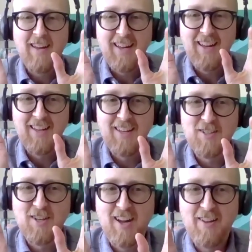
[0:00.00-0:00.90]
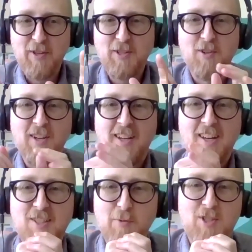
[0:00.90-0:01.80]
And I think you can
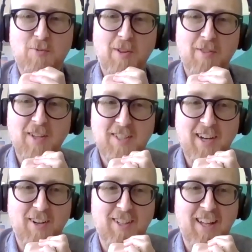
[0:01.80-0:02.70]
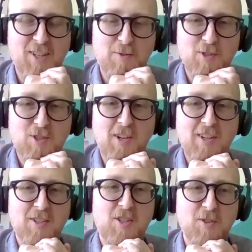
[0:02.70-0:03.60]
guess which one the entire class was trying
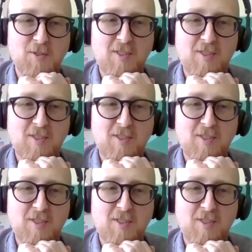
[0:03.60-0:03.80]
to choose.